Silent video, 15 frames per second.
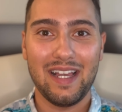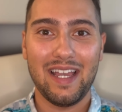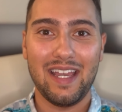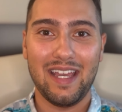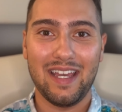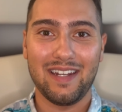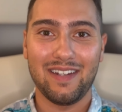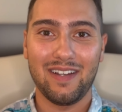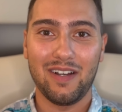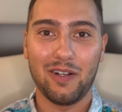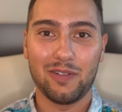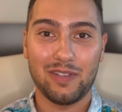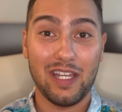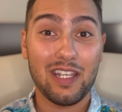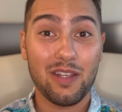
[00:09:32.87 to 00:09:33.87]
And
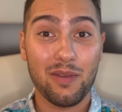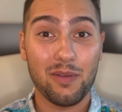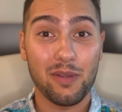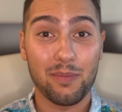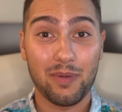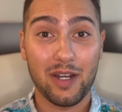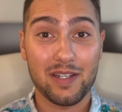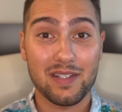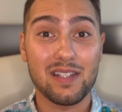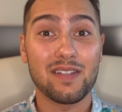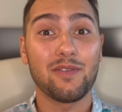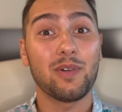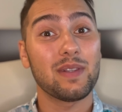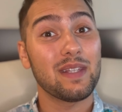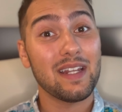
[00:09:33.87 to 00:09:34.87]
I'll take you through the process
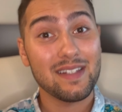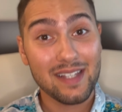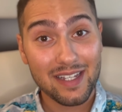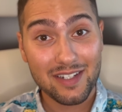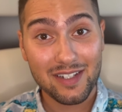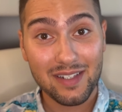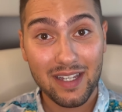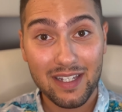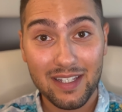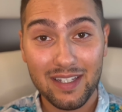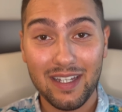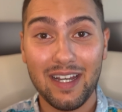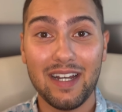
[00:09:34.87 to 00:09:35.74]
of what that is actually like